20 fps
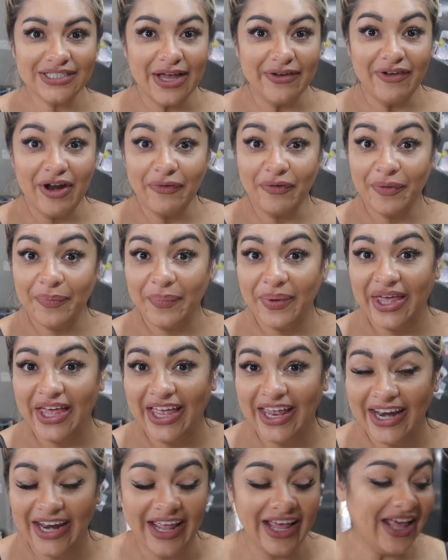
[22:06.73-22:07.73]
I've never
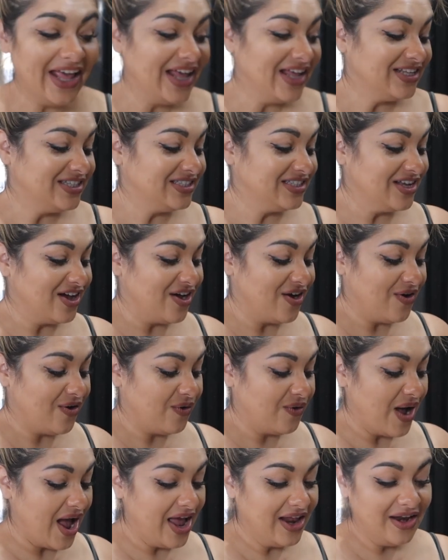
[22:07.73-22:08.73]
been.
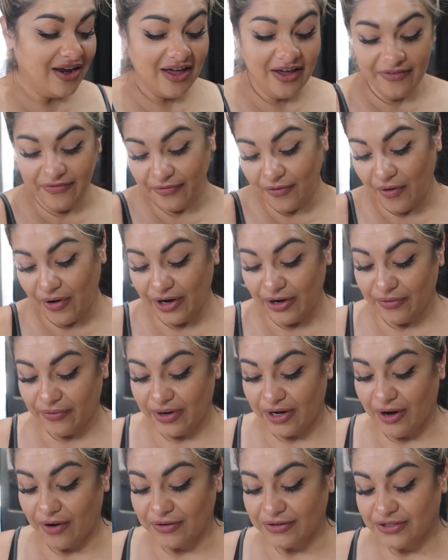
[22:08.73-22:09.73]
So I love going to
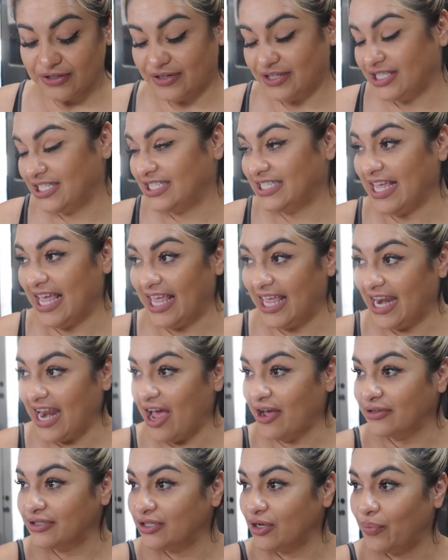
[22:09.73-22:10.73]
Redoso and just hanging
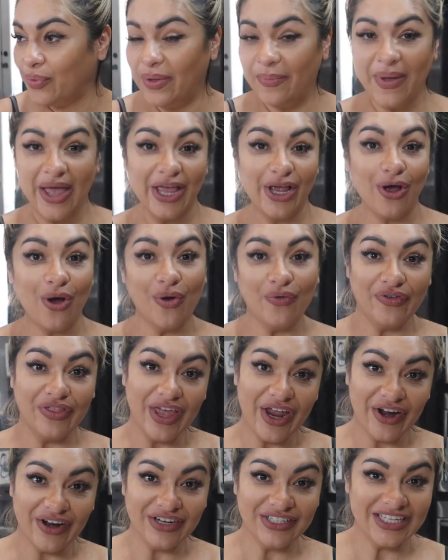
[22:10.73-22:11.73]
out. So we might go over
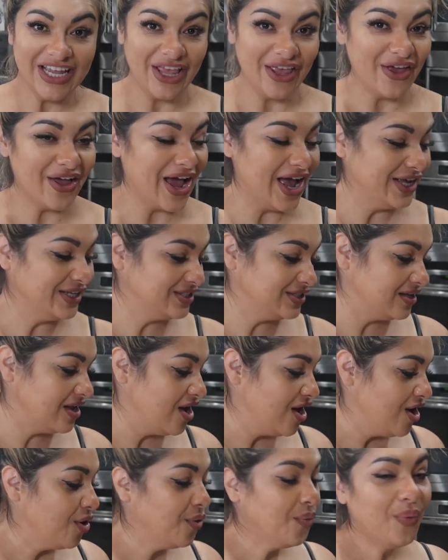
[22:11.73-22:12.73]
there, take you guys
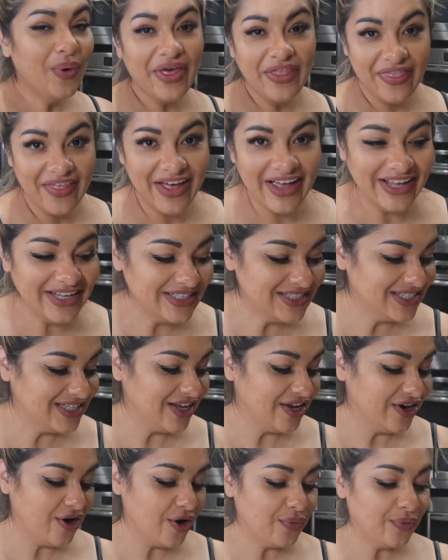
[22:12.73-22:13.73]
with us,
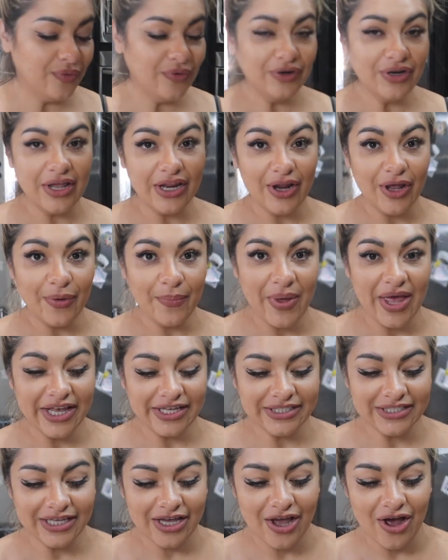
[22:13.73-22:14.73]
you know, New
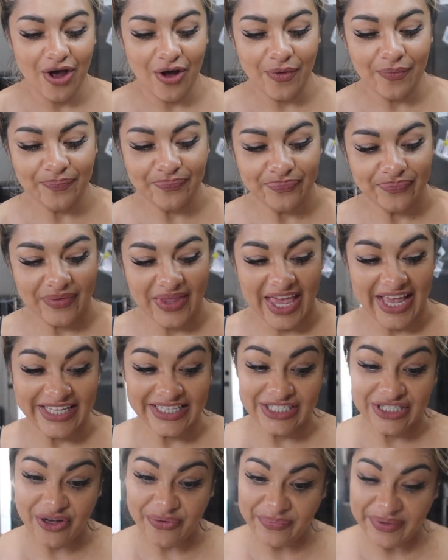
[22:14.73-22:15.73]
Mexico.
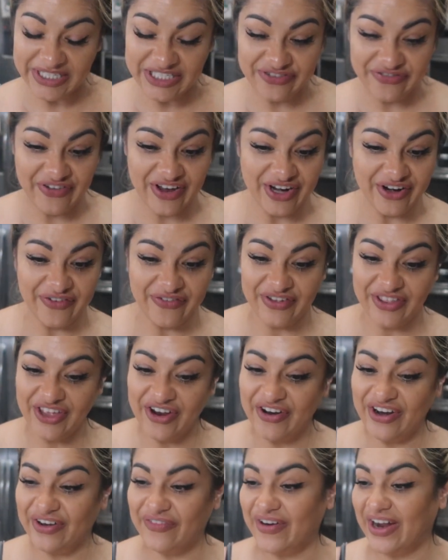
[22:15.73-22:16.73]
It's so much fun over
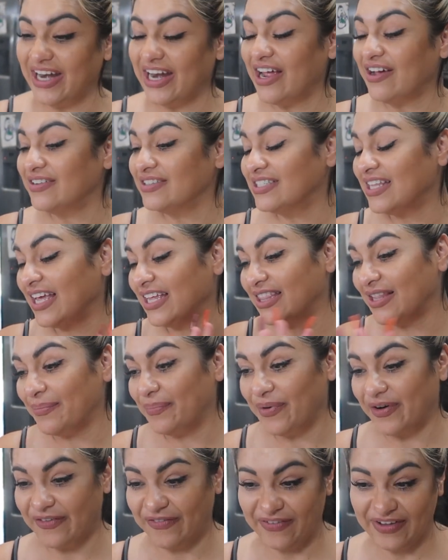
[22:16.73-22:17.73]
there. And right now it's like the
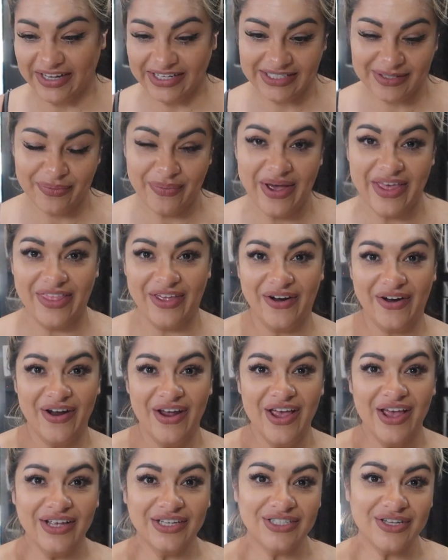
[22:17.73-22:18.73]
perfect weather.
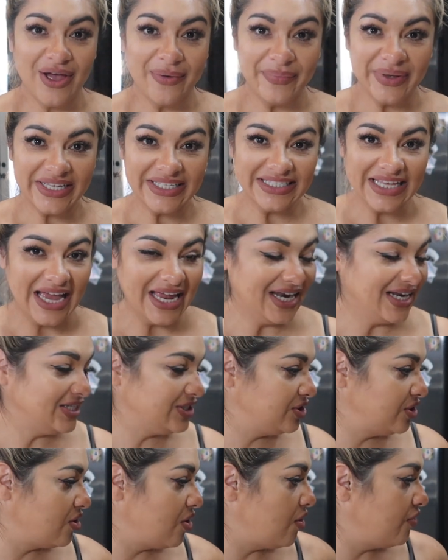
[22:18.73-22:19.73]
So I'm
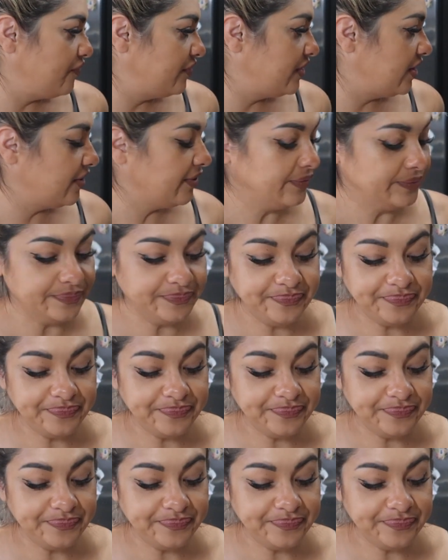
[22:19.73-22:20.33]
excited to go over there.